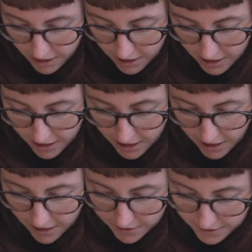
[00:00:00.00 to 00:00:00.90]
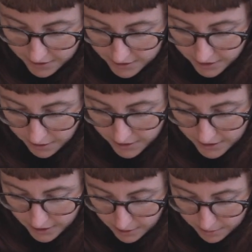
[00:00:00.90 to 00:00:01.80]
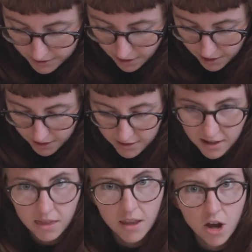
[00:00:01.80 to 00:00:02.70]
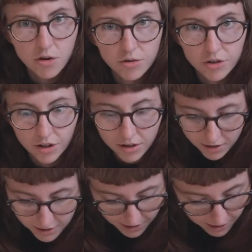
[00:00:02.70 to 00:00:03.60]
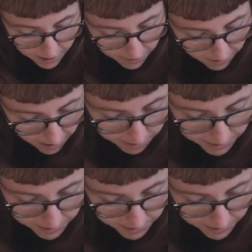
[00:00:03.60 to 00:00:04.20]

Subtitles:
here, so it seems like it's in the ocean. Very